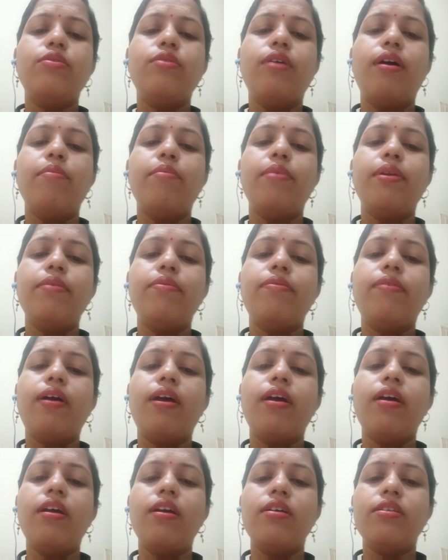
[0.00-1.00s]
to
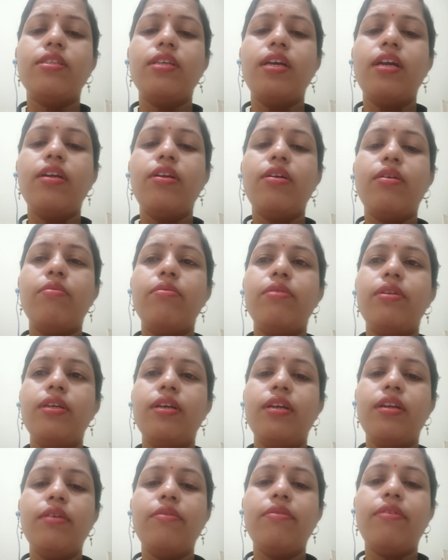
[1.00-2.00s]
amplify a set of
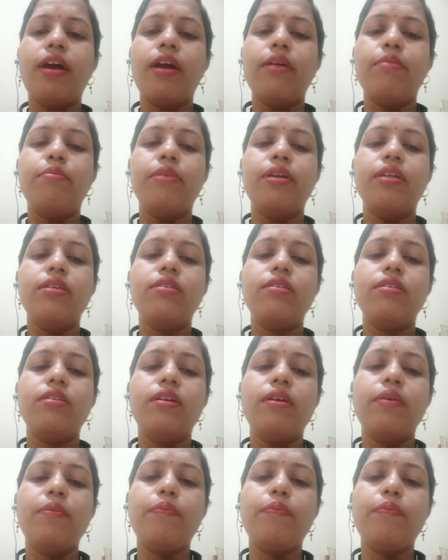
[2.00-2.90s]
DNA fragments